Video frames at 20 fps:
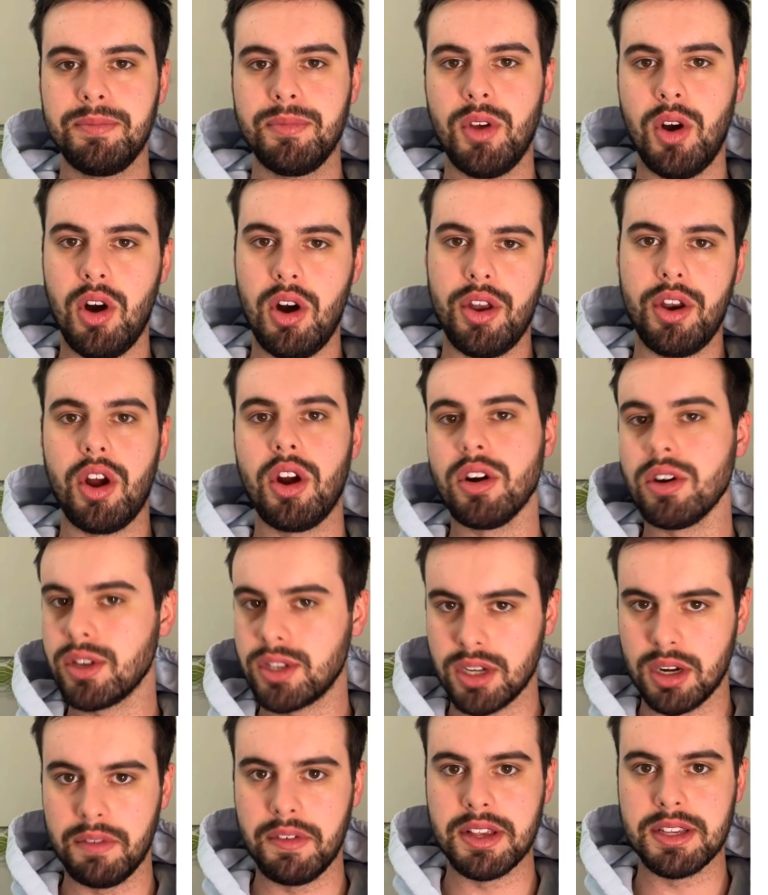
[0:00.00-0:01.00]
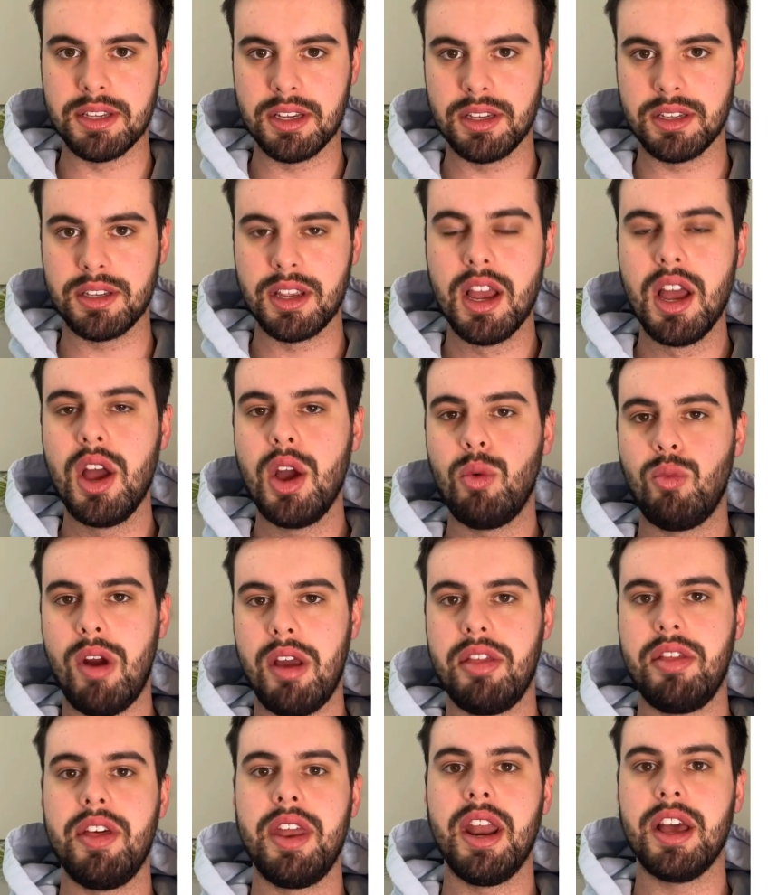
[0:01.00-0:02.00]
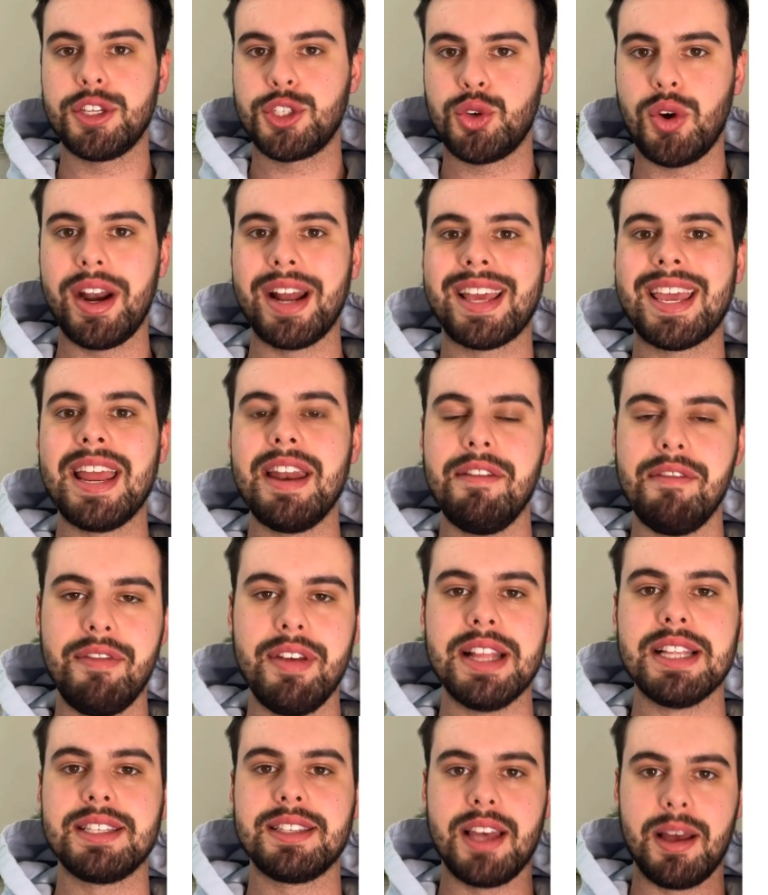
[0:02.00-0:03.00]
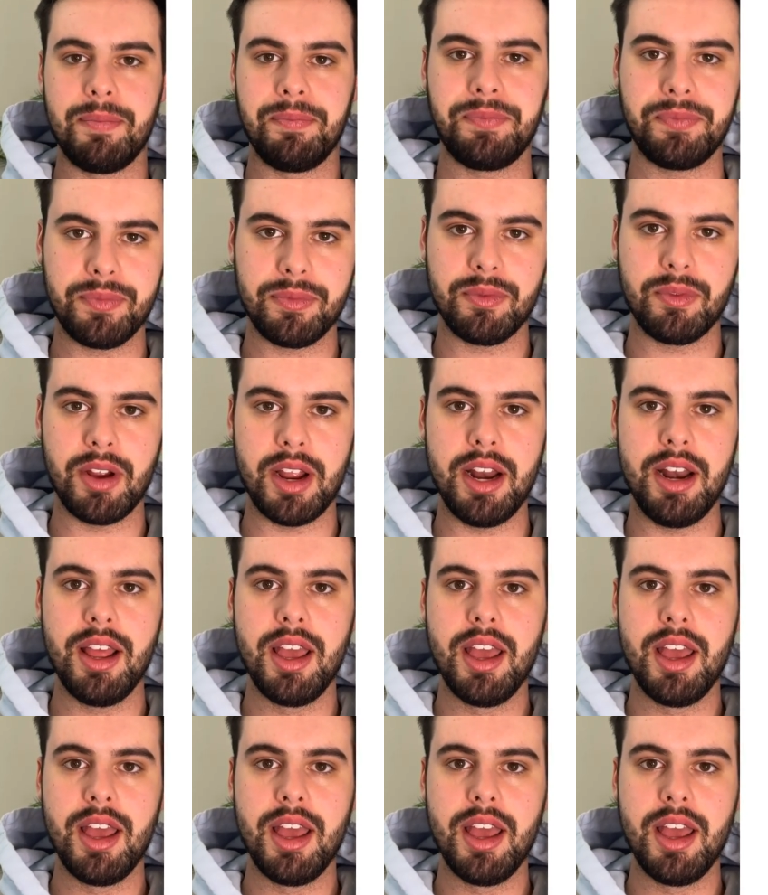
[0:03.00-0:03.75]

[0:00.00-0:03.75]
on our services rather than us trying to convince them, right?